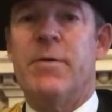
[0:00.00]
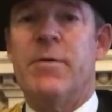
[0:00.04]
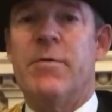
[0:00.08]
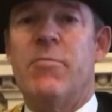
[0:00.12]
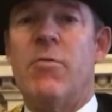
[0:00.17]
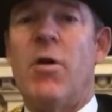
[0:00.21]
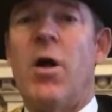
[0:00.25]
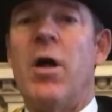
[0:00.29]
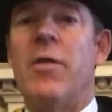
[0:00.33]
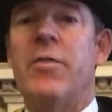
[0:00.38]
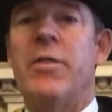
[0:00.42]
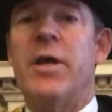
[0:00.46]

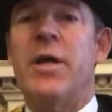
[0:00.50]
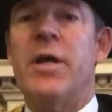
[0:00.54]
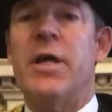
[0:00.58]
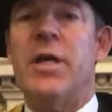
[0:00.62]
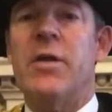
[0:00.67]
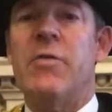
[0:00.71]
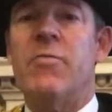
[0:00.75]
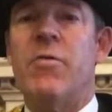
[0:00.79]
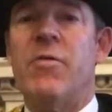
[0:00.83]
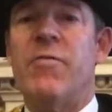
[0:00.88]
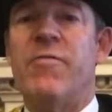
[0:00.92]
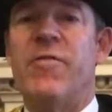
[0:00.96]
Rather,
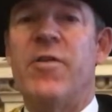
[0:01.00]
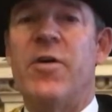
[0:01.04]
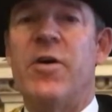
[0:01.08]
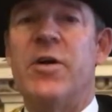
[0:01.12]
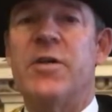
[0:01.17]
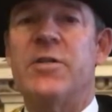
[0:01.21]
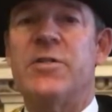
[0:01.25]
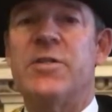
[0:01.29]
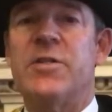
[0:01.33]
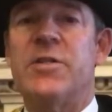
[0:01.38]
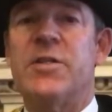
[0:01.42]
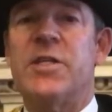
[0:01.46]
it
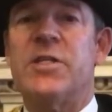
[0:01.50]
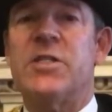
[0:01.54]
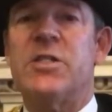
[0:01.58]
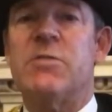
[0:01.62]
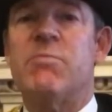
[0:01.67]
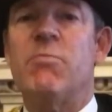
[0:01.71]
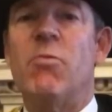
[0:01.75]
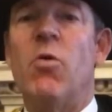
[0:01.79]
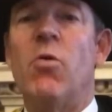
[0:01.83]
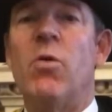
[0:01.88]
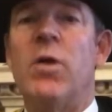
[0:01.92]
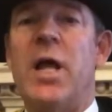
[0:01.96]
refers to this
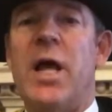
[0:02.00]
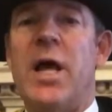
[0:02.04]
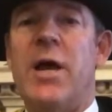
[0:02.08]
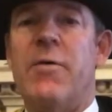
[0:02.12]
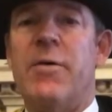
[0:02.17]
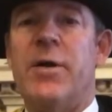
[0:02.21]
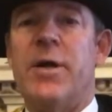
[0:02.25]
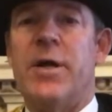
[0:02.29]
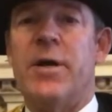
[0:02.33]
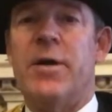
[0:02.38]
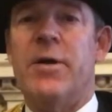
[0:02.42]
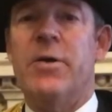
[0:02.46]
small
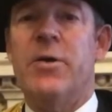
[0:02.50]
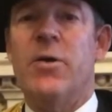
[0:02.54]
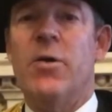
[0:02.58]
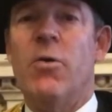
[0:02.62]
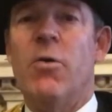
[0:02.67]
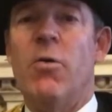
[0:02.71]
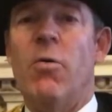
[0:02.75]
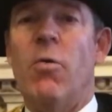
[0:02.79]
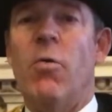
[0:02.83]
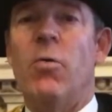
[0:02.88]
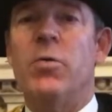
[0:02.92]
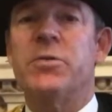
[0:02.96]
area,
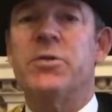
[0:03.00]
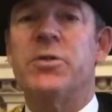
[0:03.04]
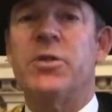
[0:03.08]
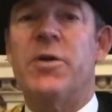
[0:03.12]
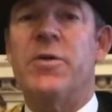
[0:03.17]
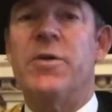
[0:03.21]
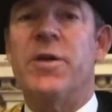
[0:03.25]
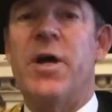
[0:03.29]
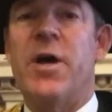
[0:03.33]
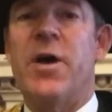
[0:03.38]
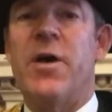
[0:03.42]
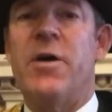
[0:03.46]

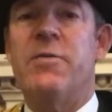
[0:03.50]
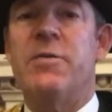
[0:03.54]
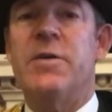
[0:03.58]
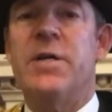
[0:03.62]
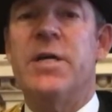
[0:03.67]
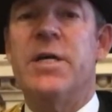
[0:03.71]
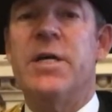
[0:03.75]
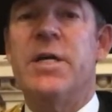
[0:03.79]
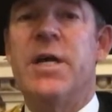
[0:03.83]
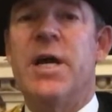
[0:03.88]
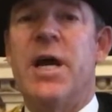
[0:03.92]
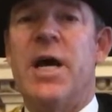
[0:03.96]
also known
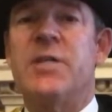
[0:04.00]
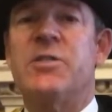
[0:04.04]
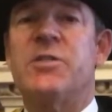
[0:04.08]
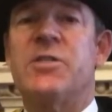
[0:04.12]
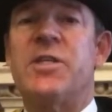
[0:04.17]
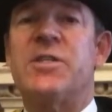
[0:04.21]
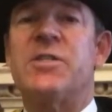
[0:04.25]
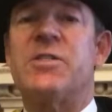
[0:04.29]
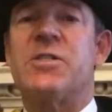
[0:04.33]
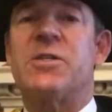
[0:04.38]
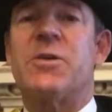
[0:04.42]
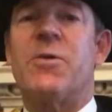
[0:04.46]
as
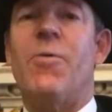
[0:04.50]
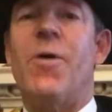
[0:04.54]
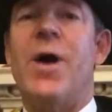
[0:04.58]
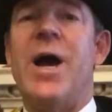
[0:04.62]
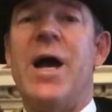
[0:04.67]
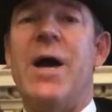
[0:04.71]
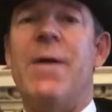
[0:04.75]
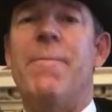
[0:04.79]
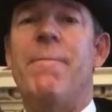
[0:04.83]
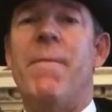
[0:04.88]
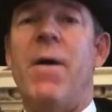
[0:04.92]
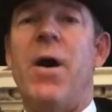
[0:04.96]
the
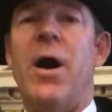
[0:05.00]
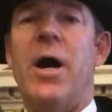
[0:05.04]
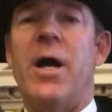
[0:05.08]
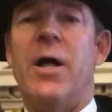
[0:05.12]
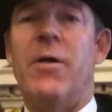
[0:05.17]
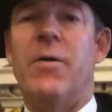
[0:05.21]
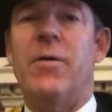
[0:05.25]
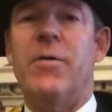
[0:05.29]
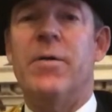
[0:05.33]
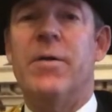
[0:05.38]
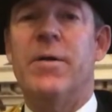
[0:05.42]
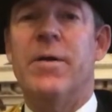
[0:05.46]
Square
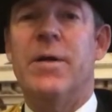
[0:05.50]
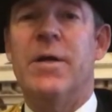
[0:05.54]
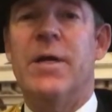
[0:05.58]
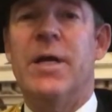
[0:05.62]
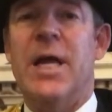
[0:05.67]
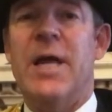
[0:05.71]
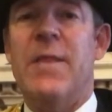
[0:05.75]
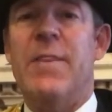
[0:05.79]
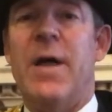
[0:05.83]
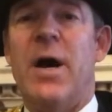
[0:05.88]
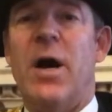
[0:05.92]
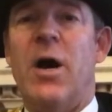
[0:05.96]
Mile,
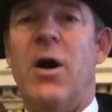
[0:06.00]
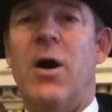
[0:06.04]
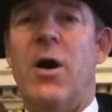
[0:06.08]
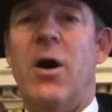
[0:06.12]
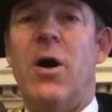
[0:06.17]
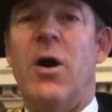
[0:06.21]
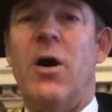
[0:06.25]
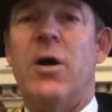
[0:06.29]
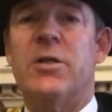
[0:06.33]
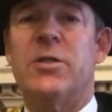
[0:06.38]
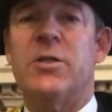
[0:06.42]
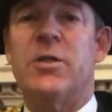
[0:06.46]
in the
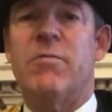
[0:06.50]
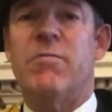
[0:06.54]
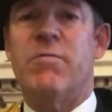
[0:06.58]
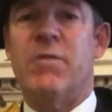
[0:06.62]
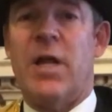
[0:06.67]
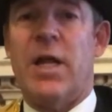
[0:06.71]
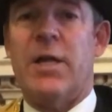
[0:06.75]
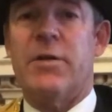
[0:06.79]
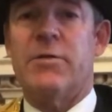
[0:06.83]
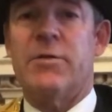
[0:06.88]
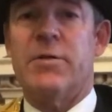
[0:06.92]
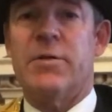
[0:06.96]
heart of
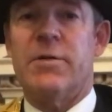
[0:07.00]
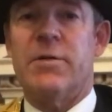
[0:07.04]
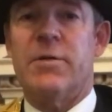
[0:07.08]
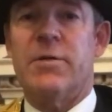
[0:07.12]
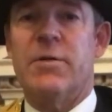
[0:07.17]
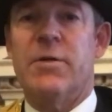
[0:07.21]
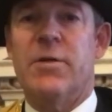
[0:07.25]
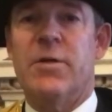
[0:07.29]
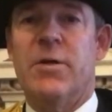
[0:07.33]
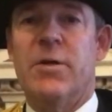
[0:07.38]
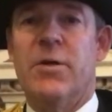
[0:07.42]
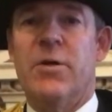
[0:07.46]
London,
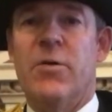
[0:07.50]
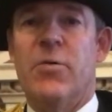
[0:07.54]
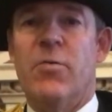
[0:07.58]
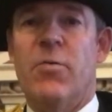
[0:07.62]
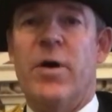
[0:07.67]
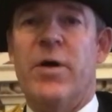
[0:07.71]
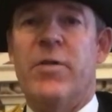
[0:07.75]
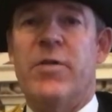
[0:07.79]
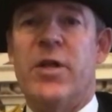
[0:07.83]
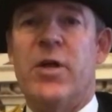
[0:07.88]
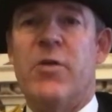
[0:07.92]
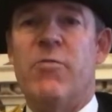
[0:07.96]

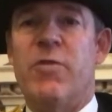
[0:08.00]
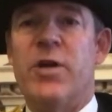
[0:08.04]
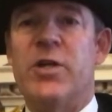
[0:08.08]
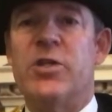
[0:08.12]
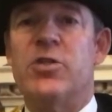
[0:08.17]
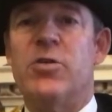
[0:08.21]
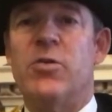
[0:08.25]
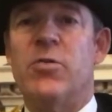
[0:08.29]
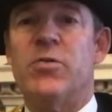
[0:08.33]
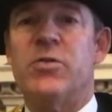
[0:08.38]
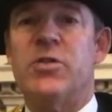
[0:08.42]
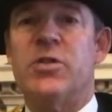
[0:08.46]
where the
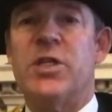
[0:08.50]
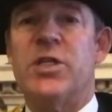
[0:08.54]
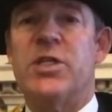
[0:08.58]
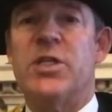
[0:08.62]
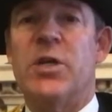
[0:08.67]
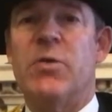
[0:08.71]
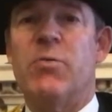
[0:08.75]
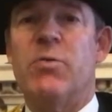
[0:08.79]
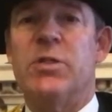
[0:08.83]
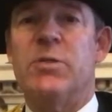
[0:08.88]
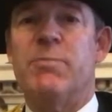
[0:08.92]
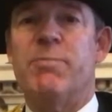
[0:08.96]
original
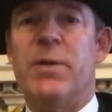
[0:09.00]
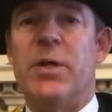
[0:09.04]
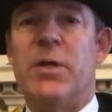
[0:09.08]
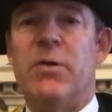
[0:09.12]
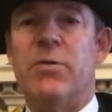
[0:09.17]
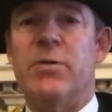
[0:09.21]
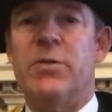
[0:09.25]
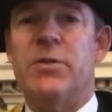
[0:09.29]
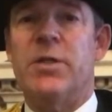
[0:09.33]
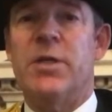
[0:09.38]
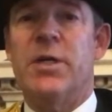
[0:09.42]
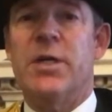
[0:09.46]
city was
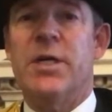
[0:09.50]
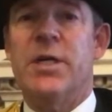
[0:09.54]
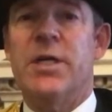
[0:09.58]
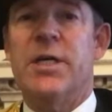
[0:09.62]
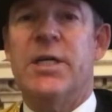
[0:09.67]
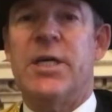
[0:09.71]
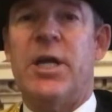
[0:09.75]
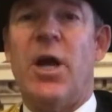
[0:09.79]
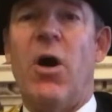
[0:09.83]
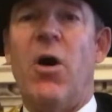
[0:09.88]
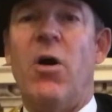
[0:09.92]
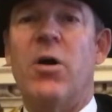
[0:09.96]
built,
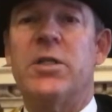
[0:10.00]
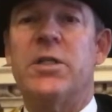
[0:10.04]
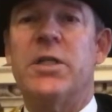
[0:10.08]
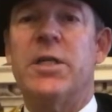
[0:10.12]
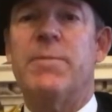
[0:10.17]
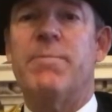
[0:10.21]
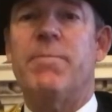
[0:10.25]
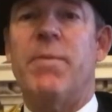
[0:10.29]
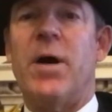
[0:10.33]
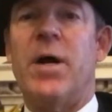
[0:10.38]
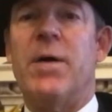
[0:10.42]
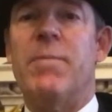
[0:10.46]

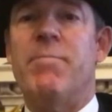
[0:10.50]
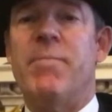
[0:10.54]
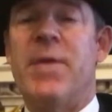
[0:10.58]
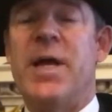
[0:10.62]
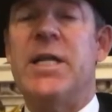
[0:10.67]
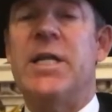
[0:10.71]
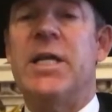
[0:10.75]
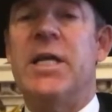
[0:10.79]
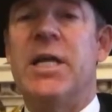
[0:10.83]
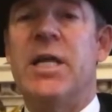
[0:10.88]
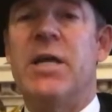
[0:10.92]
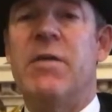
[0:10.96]
guarded by
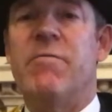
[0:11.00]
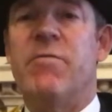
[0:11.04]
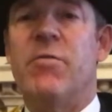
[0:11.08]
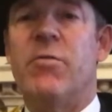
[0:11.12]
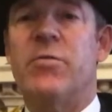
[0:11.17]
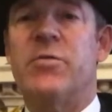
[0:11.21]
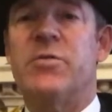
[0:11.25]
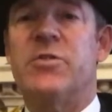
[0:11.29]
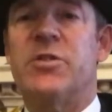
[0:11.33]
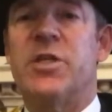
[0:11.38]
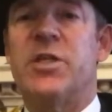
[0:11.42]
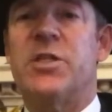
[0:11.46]

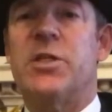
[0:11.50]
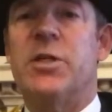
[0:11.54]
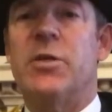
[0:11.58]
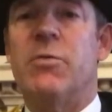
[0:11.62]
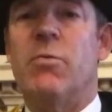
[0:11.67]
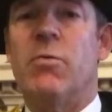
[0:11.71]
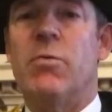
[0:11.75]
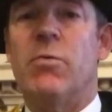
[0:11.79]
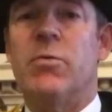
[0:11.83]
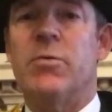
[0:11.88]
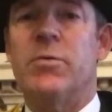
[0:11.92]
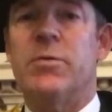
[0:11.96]
medieval city
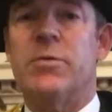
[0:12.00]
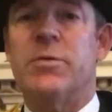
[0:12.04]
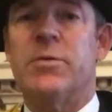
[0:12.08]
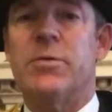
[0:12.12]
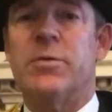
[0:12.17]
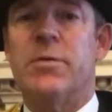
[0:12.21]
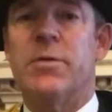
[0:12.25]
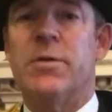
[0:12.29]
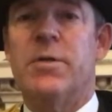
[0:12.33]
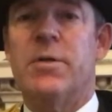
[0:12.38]
walls.